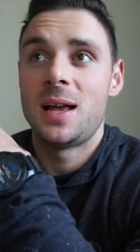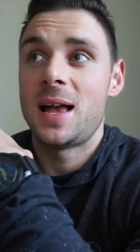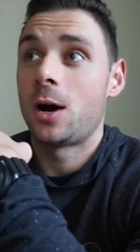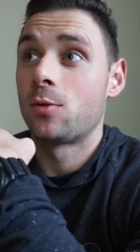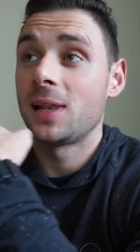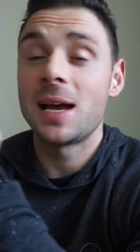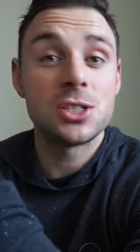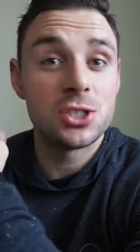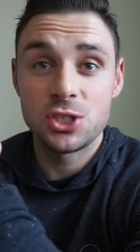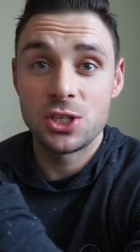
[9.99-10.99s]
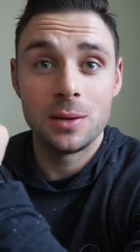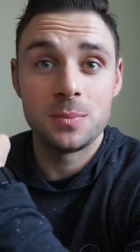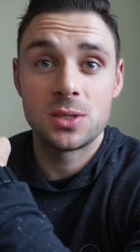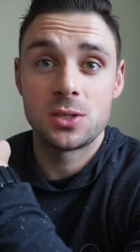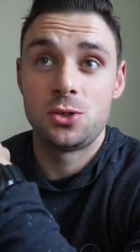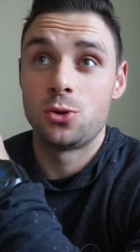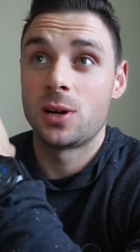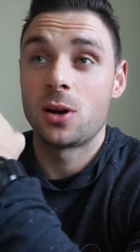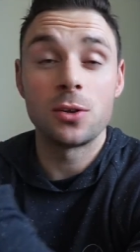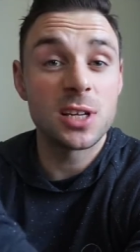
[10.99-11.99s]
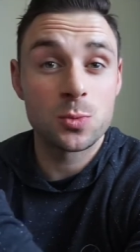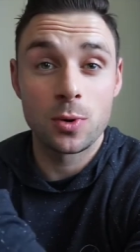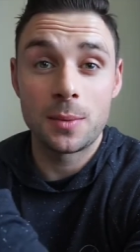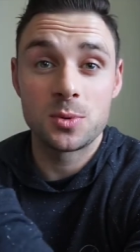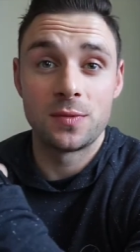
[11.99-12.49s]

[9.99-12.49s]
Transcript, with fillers: our relationships during contest preps.